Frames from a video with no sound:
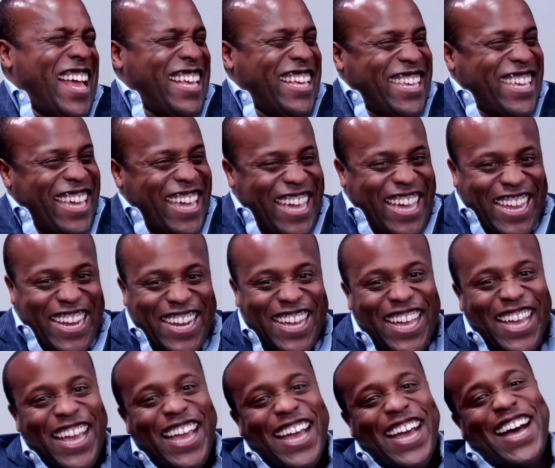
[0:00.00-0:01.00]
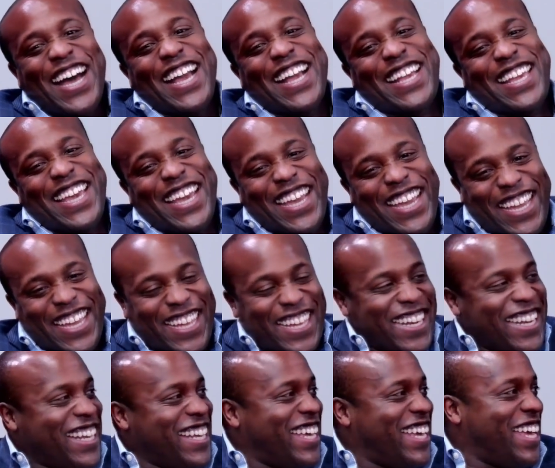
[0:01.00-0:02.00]
you? Can you? Can you? I
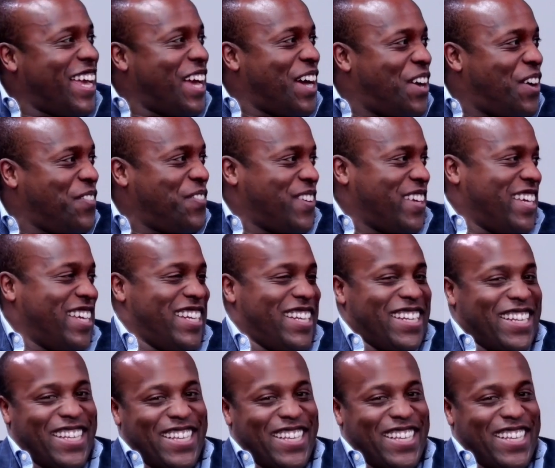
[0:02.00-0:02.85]
can't. Can you divorce? Can